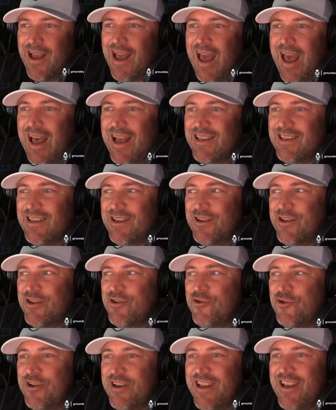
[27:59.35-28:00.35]
as a
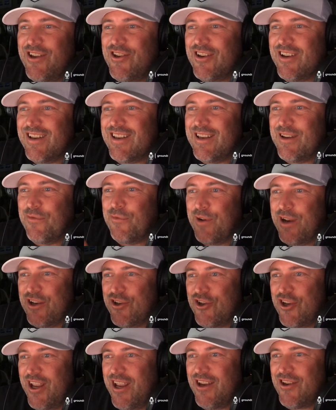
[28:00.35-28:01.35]
strategic
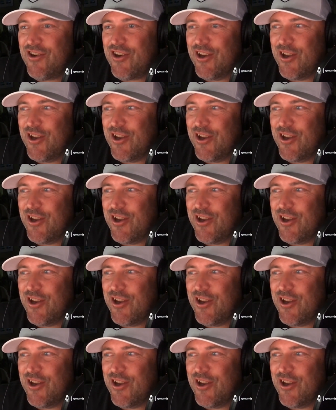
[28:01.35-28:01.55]
differentiation,